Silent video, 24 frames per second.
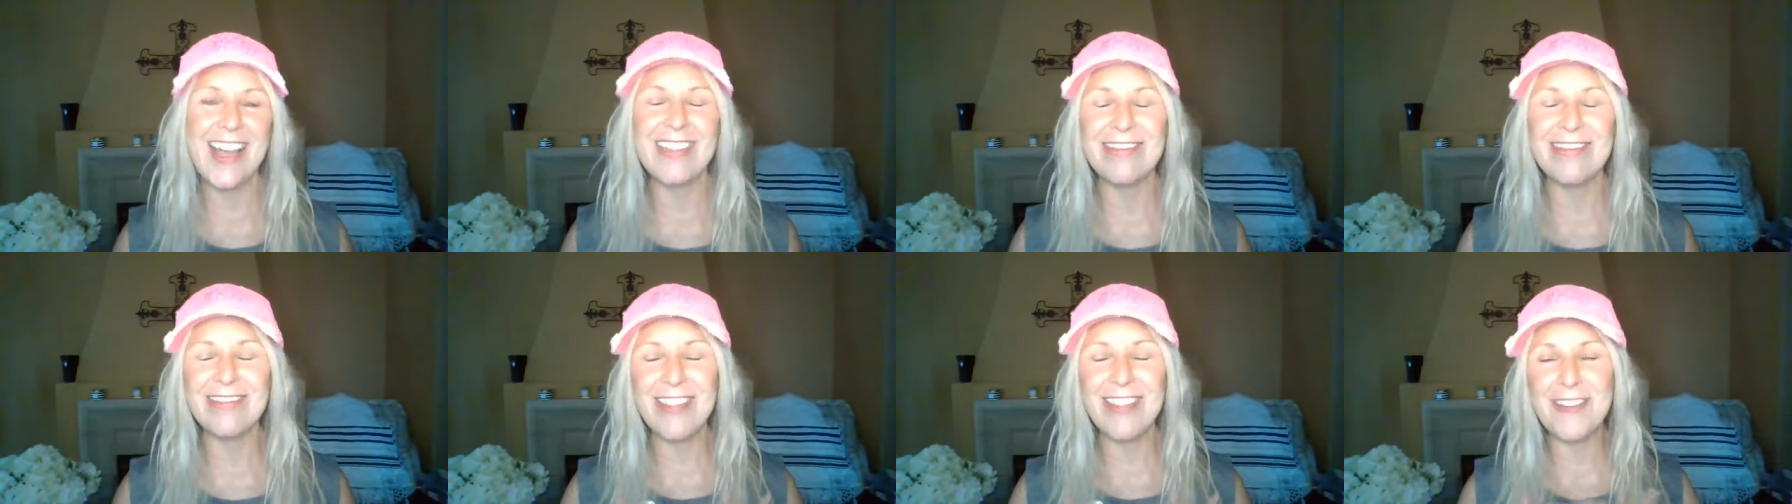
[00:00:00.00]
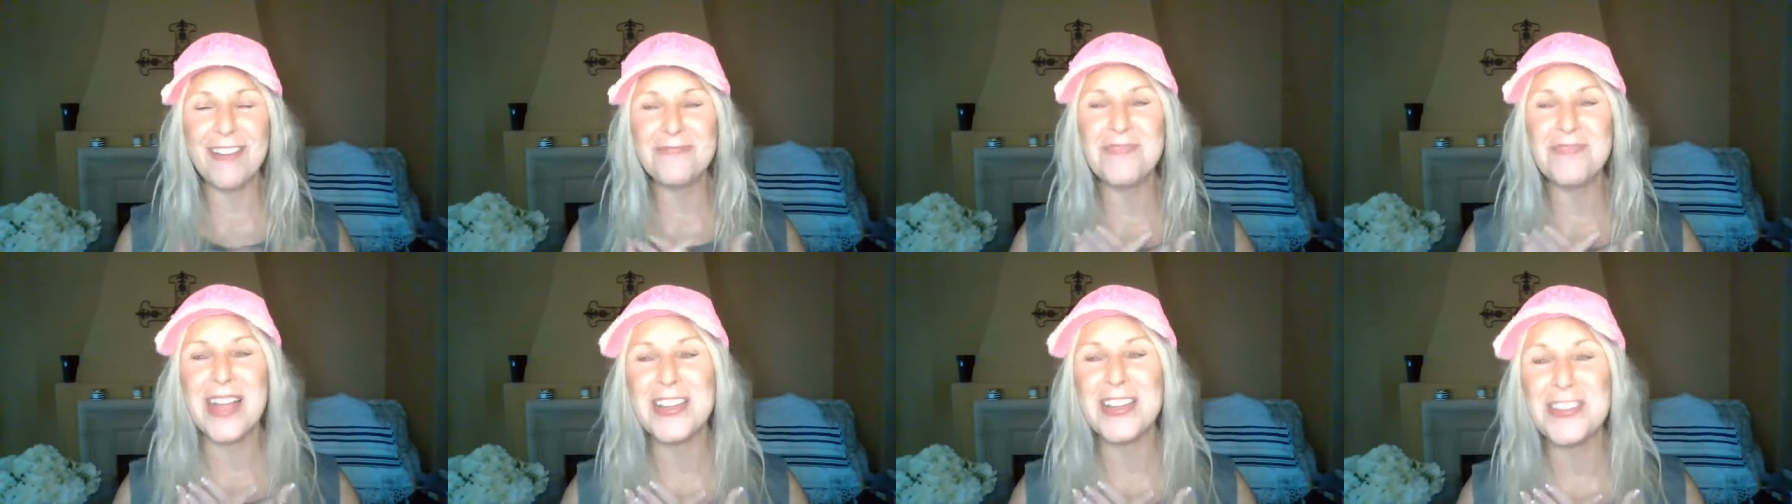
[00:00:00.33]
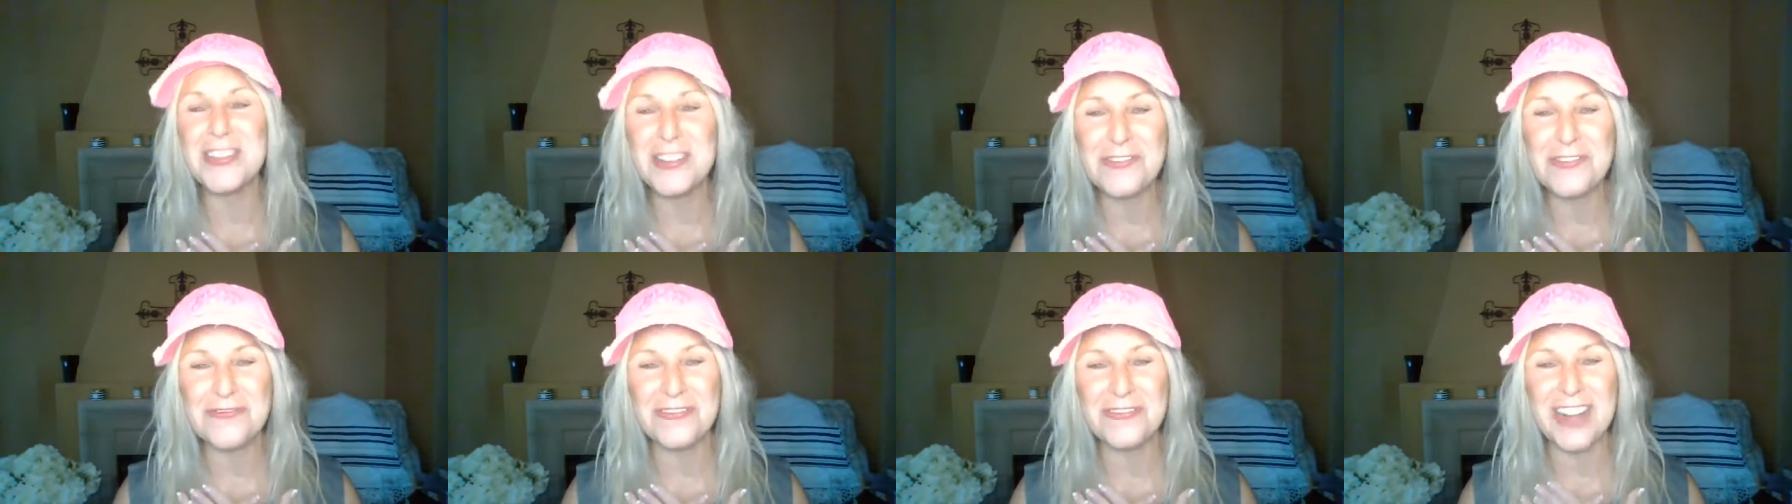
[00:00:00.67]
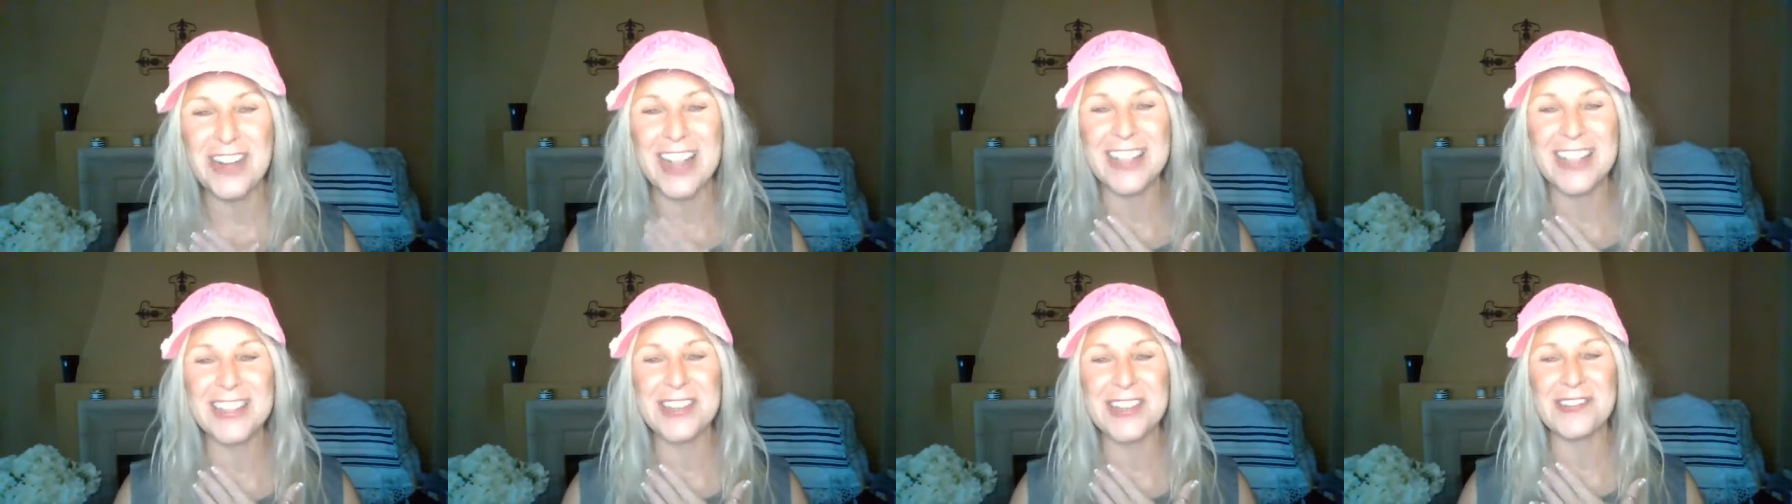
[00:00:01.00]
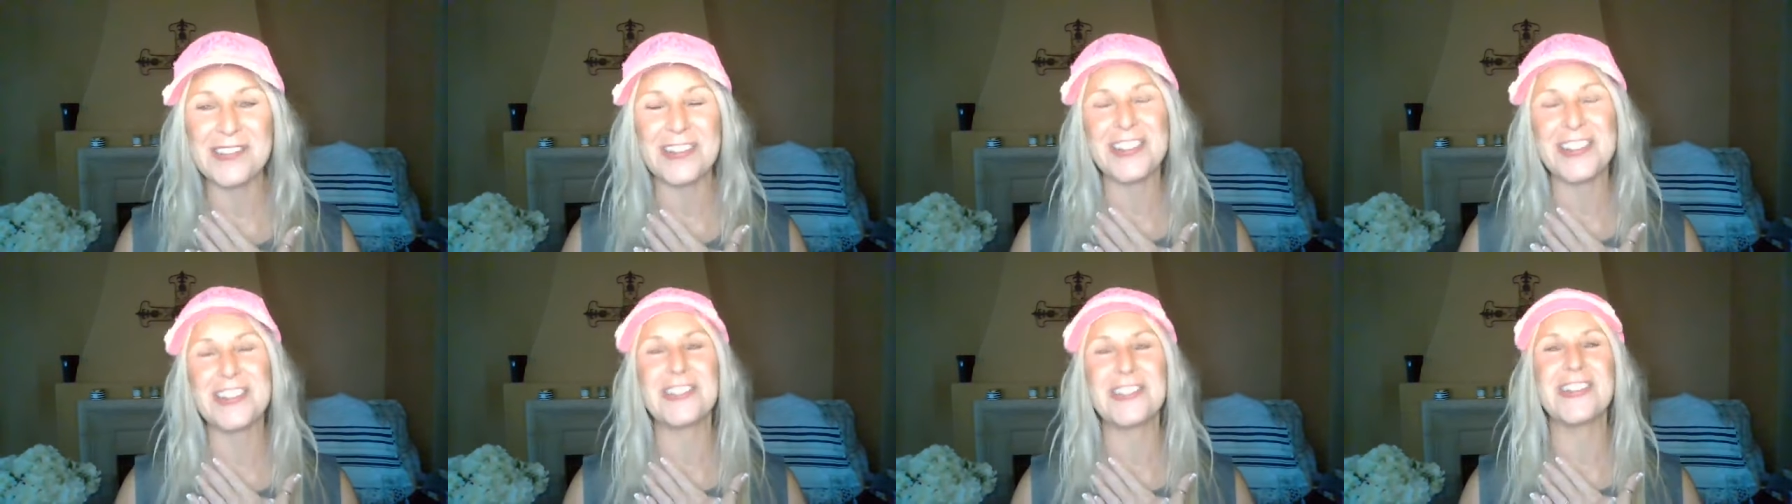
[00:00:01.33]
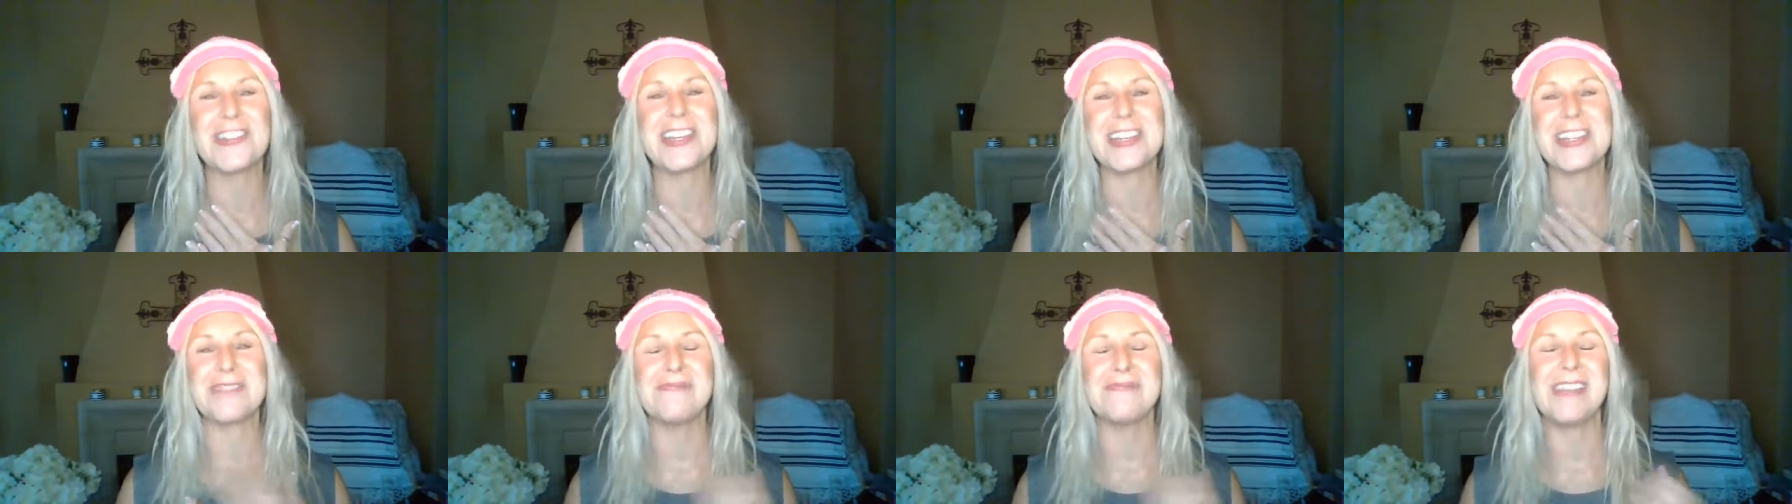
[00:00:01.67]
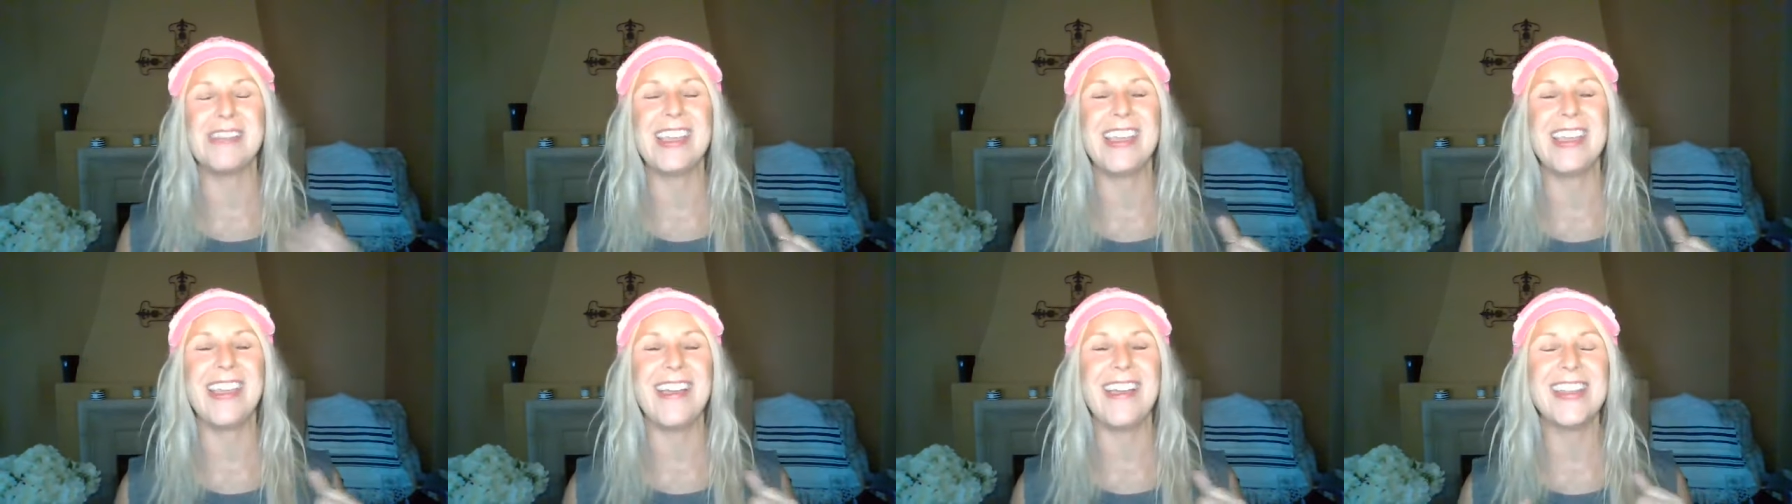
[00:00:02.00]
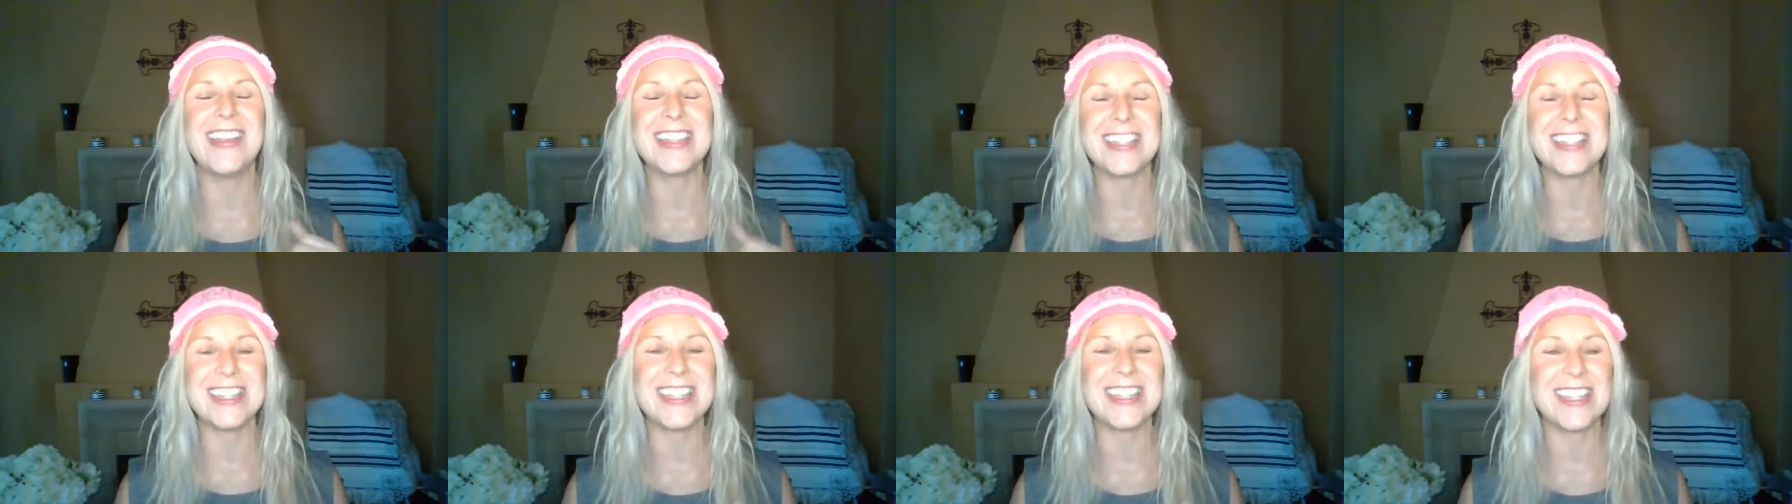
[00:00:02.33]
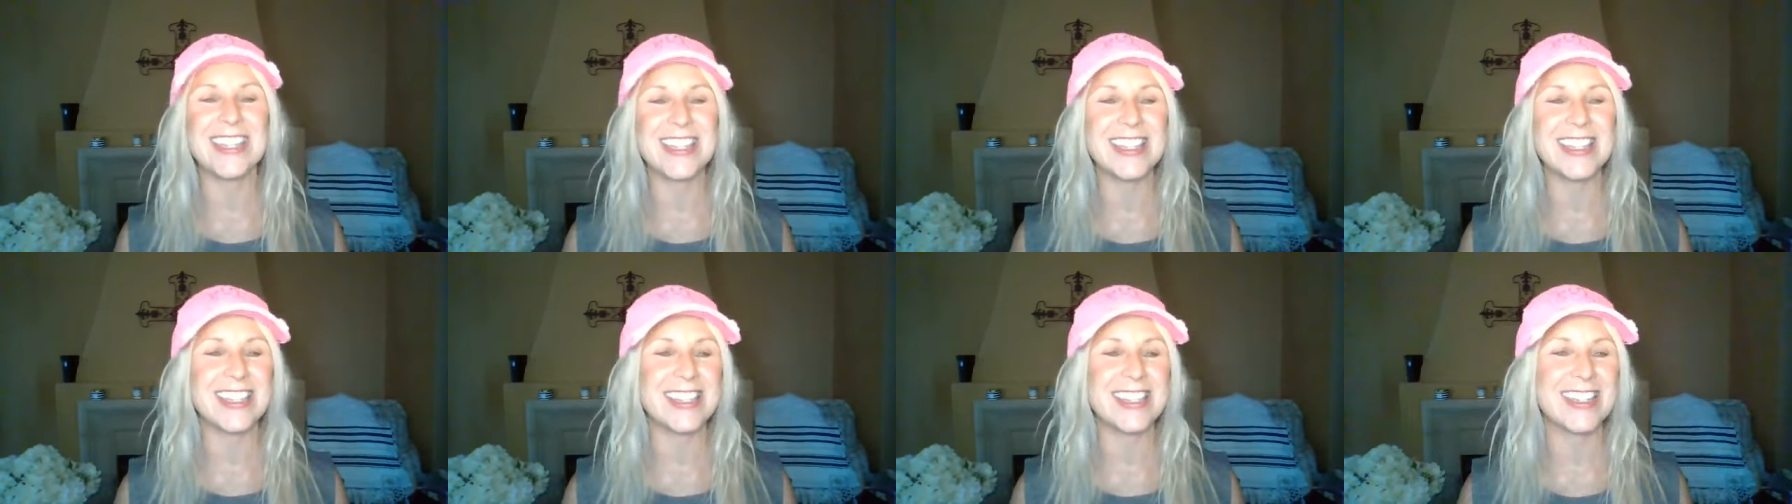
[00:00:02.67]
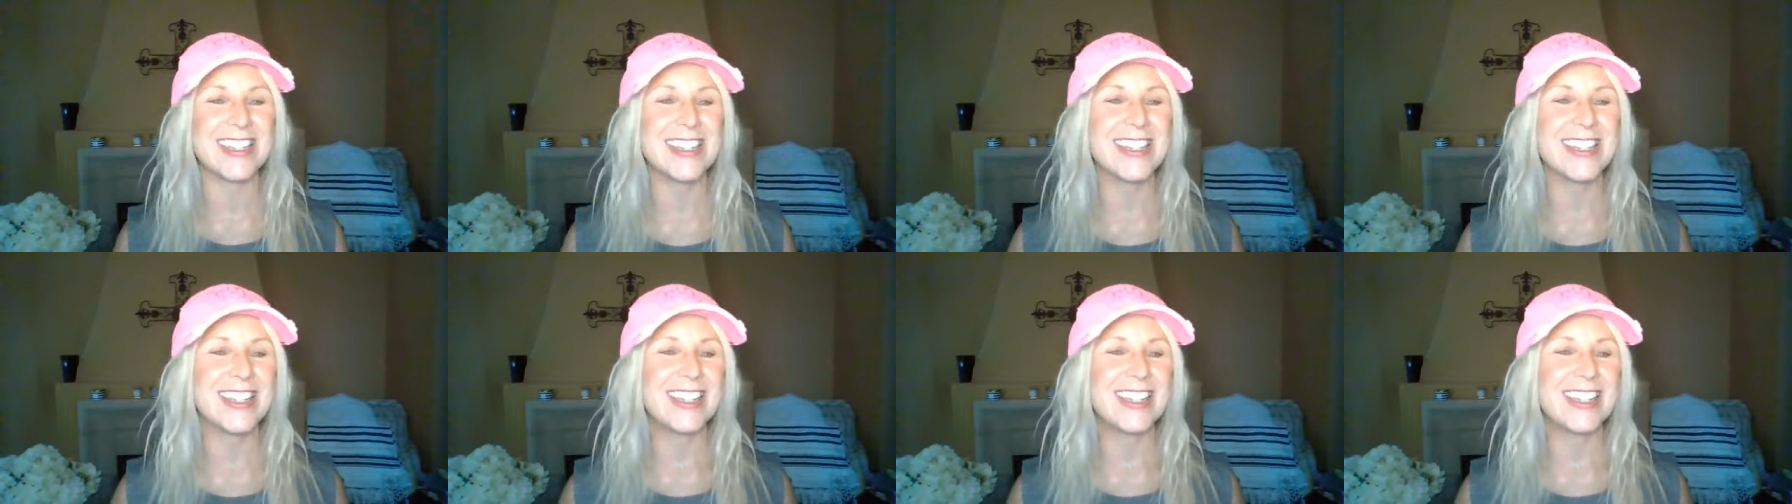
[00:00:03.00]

love my new friends who are joining me. It's just,